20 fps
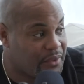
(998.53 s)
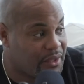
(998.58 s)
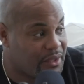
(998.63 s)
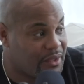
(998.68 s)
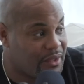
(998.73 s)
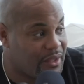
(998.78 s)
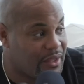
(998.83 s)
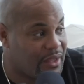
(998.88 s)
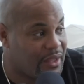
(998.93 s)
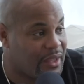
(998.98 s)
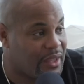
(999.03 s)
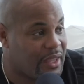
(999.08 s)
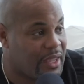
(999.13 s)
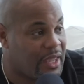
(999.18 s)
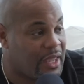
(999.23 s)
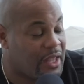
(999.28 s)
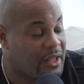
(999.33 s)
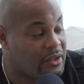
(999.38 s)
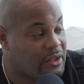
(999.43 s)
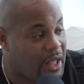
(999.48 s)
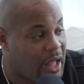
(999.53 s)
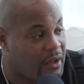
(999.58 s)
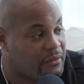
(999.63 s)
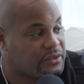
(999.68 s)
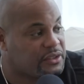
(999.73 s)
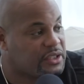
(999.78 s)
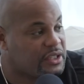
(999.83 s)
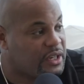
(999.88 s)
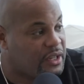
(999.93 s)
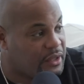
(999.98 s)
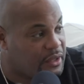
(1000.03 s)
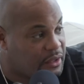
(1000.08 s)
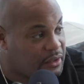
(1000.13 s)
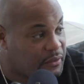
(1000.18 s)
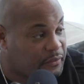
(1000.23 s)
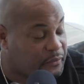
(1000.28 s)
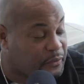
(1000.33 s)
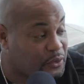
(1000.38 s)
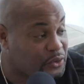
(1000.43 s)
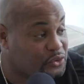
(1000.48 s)
Wow! And obviously they did
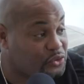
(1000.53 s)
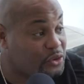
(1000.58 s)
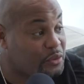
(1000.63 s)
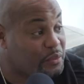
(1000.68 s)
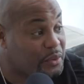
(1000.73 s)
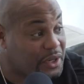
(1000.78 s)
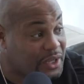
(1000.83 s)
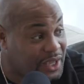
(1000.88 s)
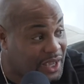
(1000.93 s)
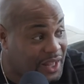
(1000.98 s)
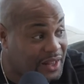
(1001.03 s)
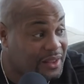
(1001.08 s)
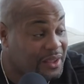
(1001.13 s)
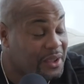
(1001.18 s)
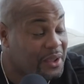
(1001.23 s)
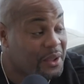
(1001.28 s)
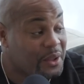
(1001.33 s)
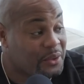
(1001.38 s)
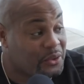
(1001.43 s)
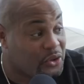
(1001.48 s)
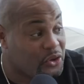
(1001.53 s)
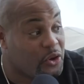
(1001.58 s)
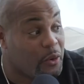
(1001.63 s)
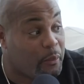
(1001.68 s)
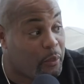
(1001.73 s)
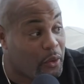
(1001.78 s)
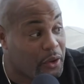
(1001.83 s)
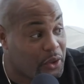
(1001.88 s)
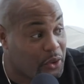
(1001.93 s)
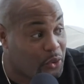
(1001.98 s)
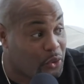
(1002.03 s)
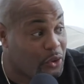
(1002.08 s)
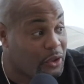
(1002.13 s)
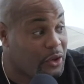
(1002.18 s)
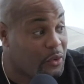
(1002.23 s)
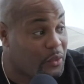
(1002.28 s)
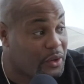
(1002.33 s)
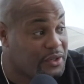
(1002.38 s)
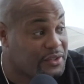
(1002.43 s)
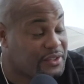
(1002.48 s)
the first 3, but again, to your point
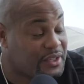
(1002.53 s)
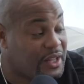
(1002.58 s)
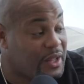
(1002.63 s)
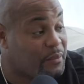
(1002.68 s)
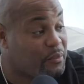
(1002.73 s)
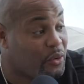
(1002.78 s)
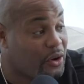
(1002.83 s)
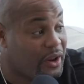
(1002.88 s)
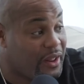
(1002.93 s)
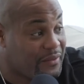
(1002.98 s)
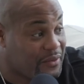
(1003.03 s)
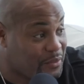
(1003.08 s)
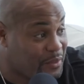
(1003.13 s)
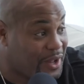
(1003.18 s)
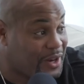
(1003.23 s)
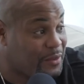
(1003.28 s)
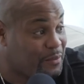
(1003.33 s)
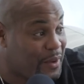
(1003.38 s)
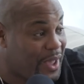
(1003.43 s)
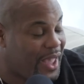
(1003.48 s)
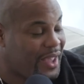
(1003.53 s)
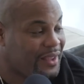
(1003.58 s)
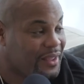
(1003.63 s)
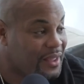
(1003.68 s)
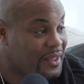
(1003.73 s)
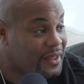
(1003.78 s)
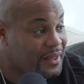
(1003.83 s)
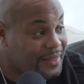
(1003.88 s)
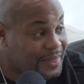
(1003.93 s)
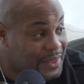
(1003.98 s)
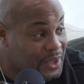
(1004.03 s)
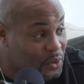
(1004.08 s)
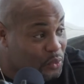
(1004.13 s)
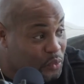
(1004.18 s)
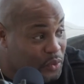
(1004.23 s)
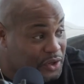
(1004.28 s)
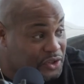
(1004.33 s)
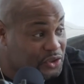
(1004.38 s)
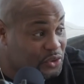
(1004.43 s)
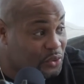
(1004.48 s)
earlier where you say they brought everybody back, the
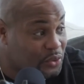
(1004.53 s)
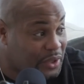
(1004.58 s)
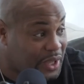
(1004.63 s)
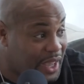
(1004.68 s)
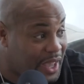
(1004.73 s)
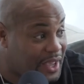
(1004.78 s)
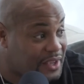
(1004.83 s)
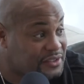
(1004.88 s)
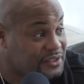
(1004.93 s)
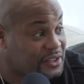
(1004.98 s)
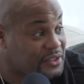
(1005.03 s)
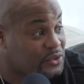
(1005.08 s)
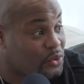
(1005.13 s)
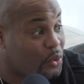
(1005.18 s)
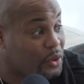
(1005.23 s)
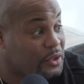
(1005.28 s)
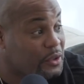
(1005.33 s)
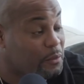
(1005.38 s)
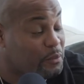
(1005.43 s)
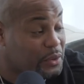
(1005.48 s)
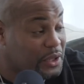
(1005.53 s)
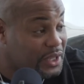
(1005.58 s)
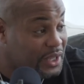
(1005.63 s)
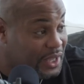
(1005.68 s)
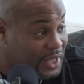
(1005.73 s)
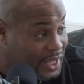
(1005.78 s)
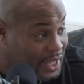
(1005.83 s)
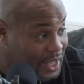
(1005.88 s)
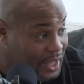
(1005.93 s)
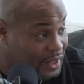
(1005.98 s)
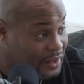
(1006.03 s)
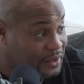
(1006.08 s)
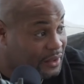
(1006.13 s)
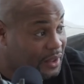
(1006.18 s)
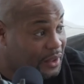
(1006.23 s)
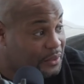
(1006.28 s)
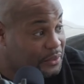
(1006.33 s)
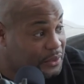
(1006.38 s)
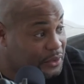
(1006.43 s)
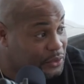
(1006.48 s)
original cast is going to be in
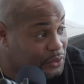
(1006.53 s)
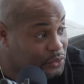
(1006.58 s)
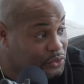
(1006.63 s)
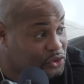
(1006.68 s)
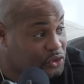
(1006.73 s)
the new